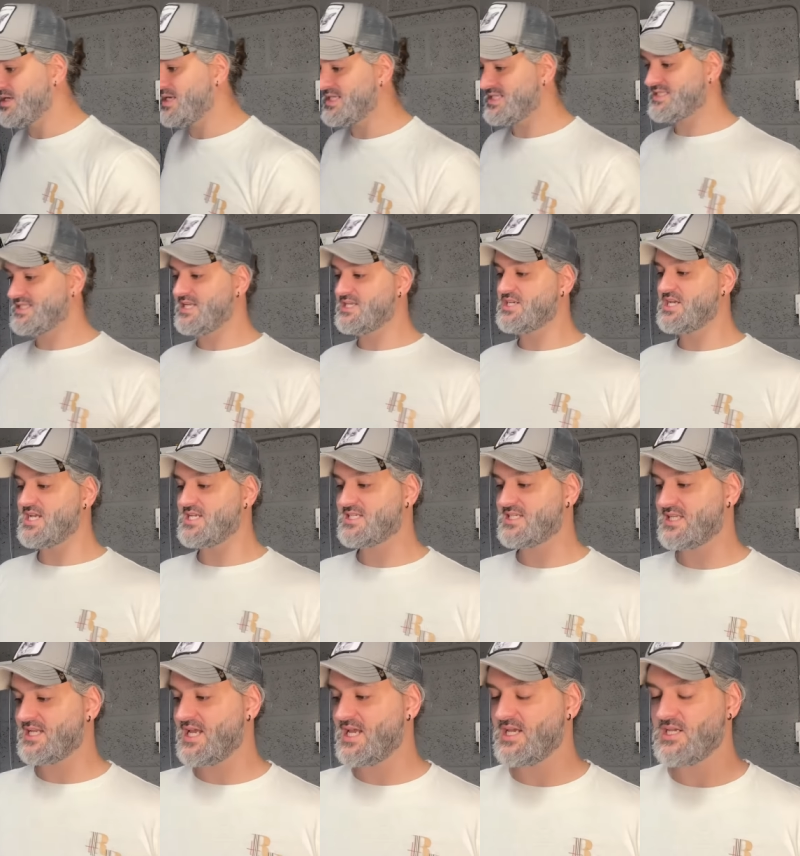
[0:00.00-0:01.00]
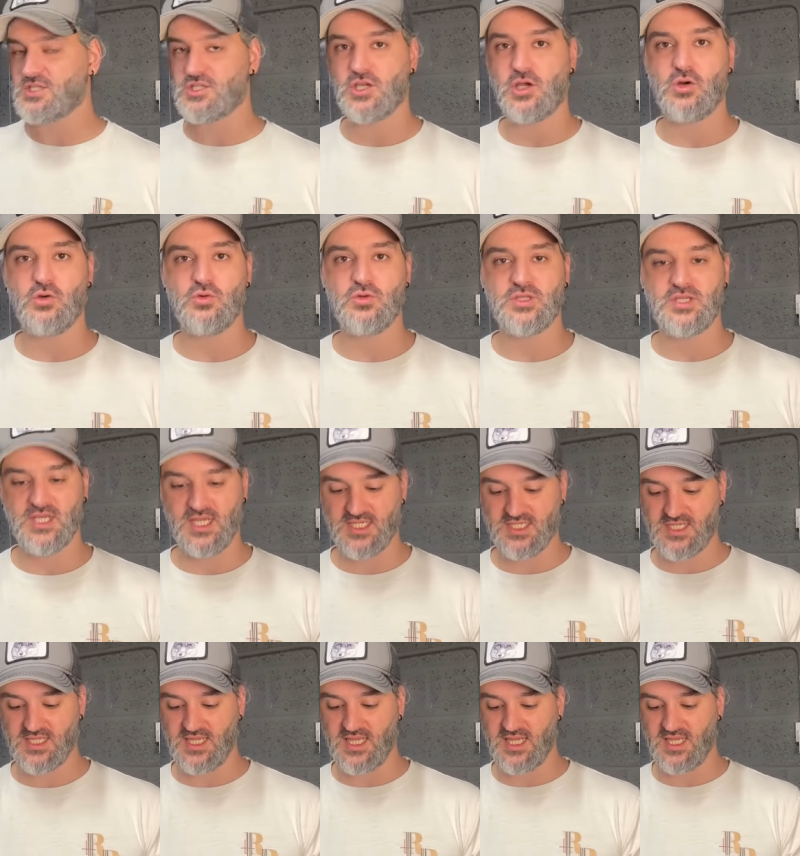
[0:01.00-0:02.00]
listed yesterday, sold
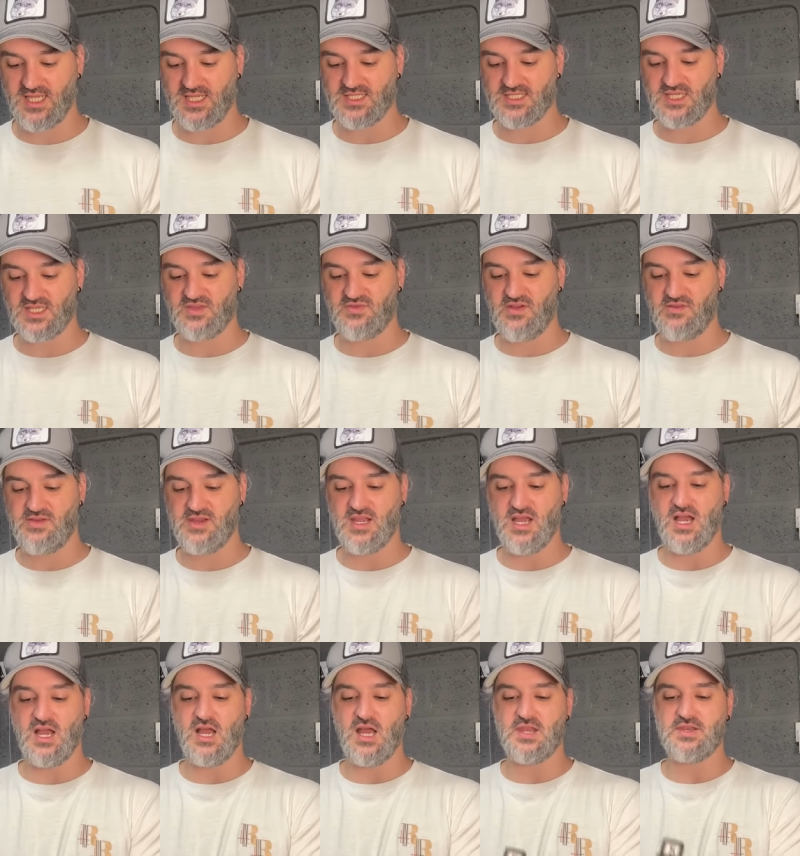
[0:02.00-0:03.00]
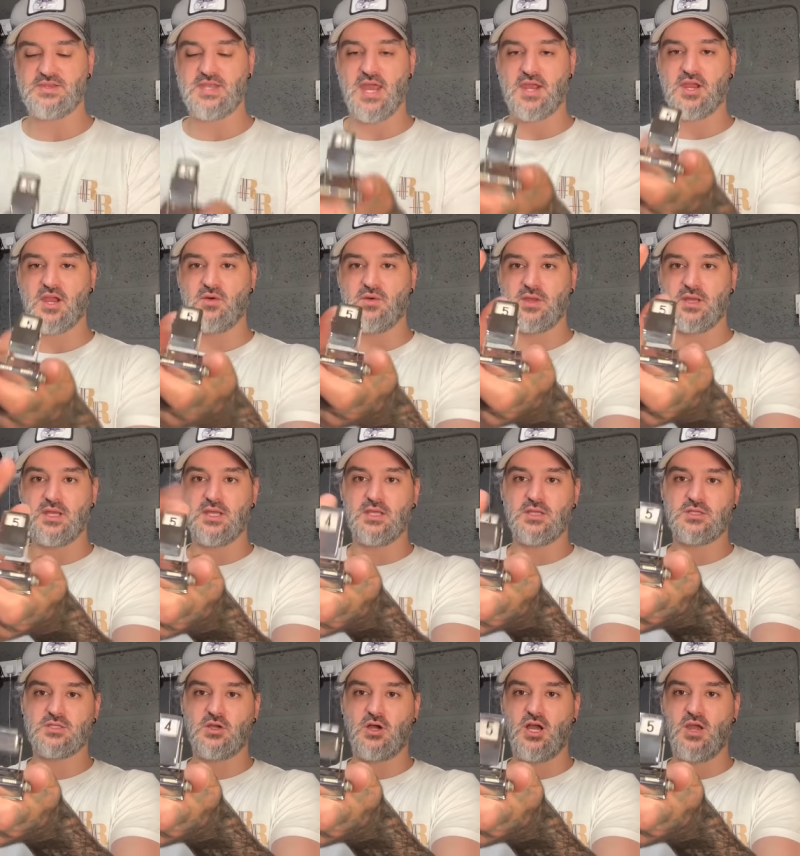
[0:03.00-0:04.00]
yesterday, is this very Art
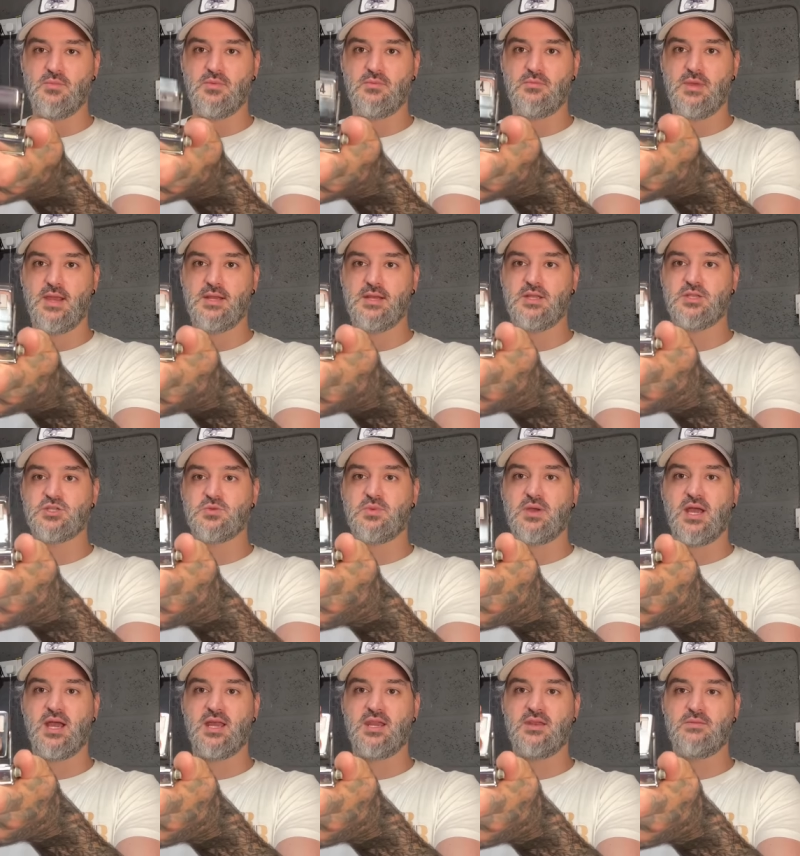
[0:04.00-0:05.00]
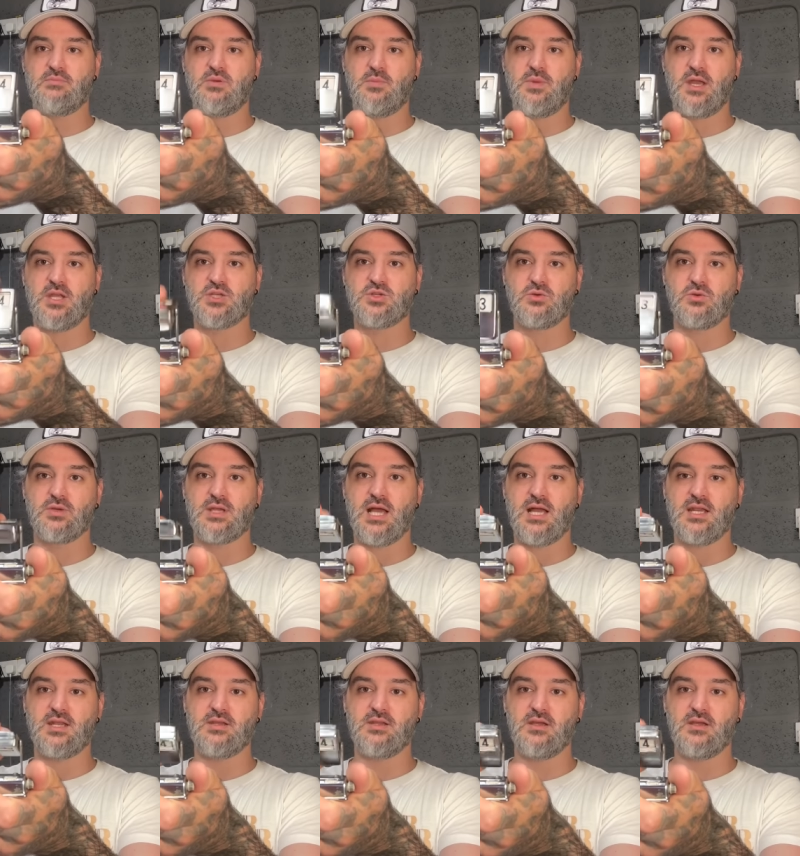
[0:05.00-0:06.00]
Deco type made in Japan perpetual
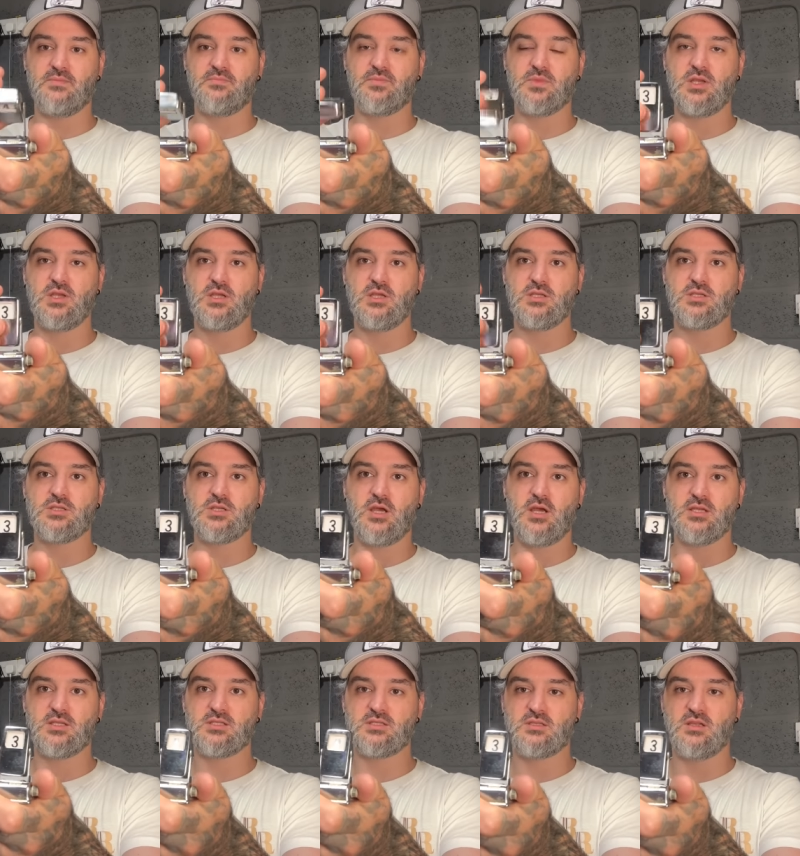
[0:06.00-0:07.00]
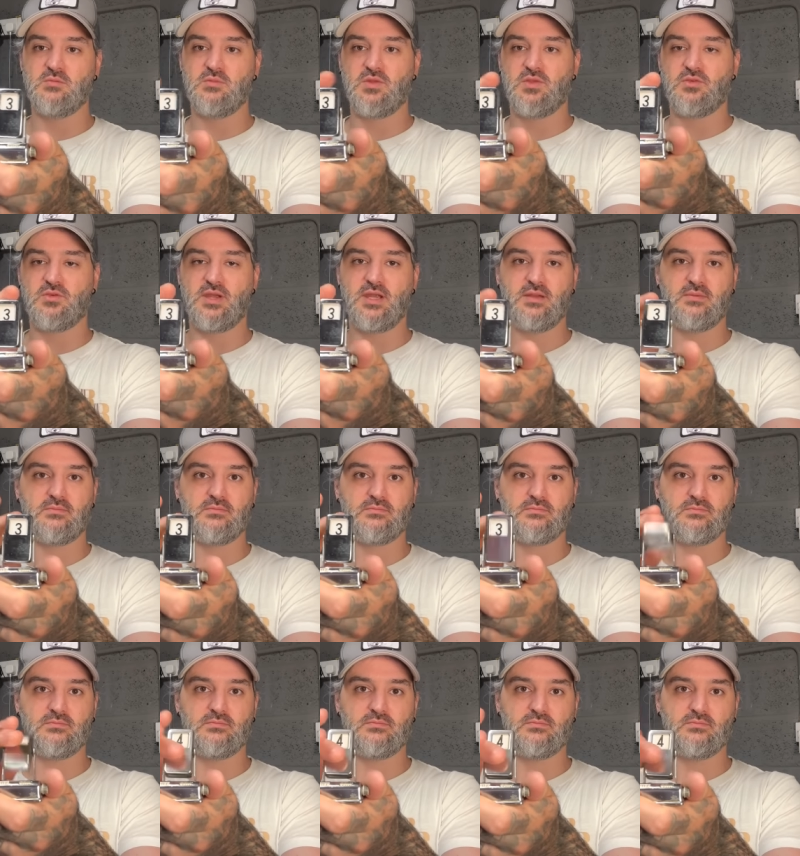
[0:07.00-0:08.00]
calendar. So it's number three.
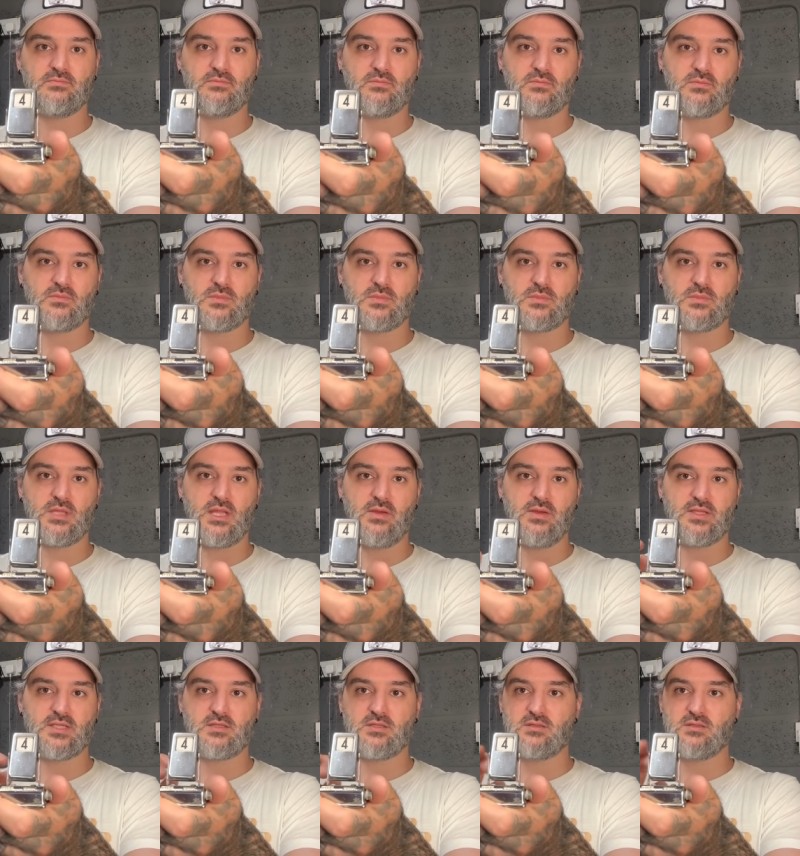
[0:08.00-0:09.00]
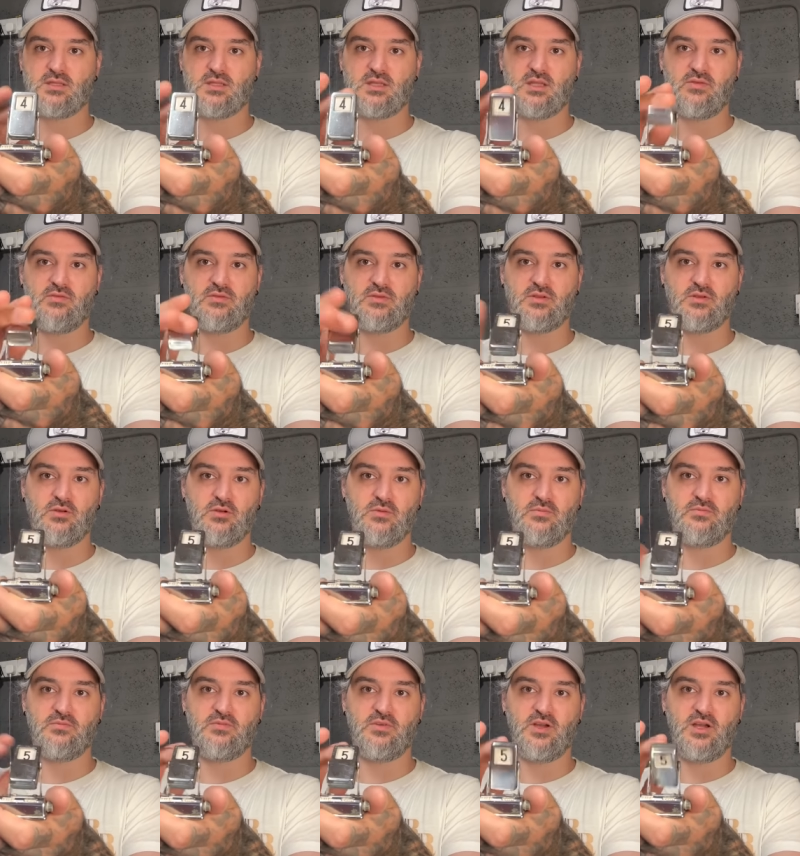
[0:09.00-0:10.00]
No, it's just the door.
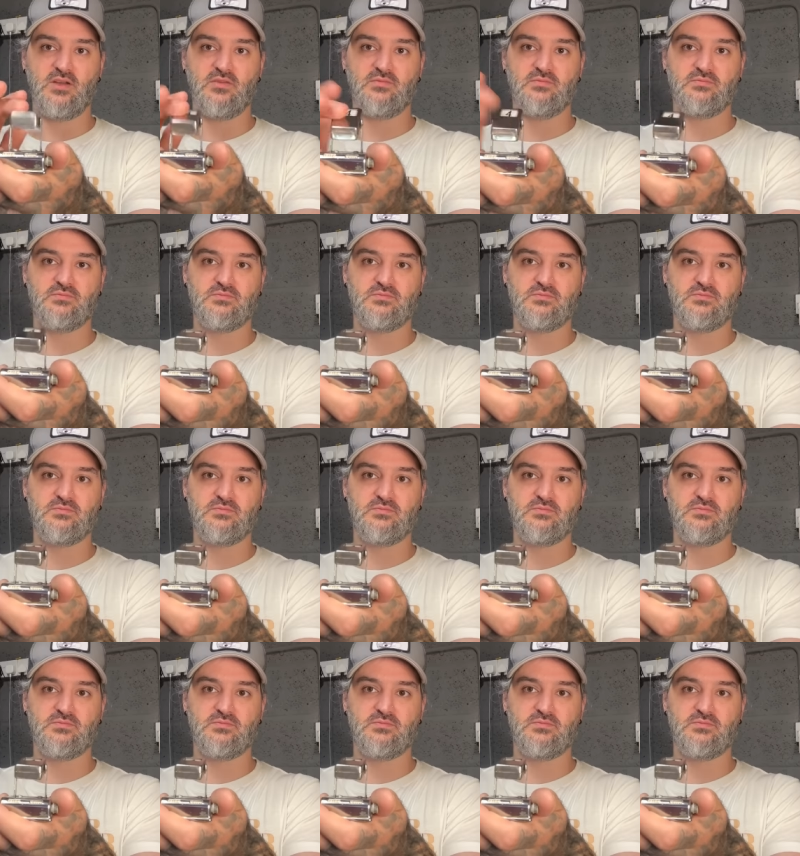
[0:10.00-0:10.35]
Five,